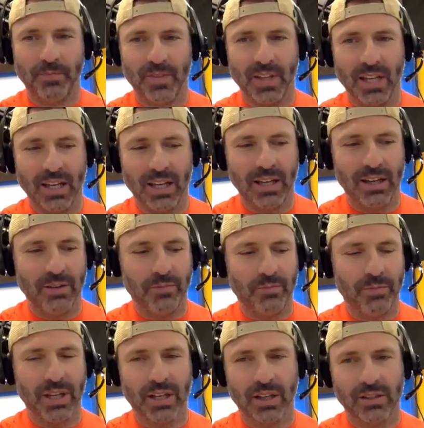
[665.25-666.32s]
And
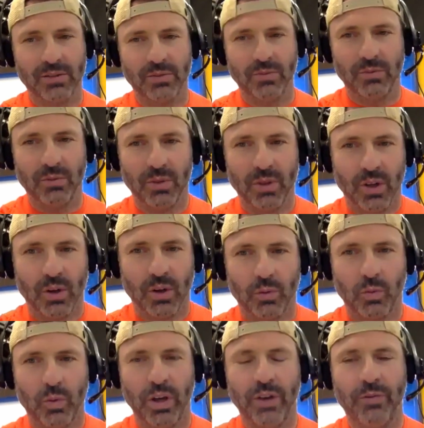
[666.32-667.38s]
because
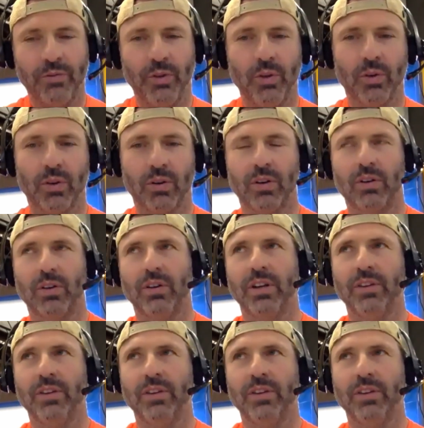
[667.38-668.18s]
if your